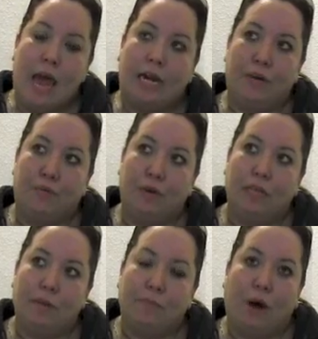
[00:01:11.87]
And it
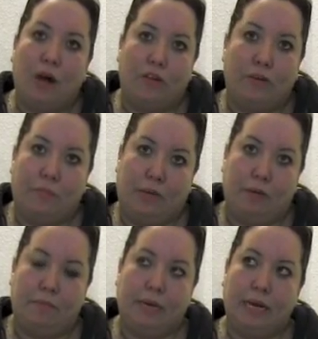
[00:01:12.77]
really bothered
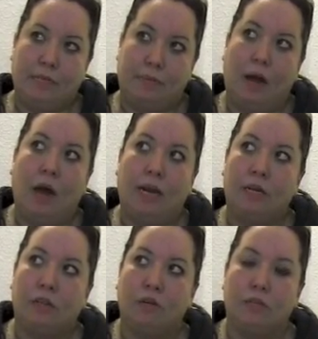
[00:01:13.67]
me because
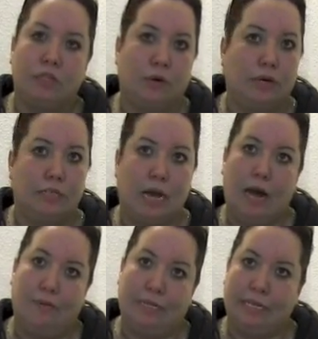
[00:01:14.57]
behind closed doors,
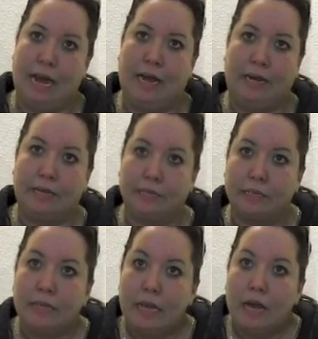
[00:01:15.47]
I was an addict.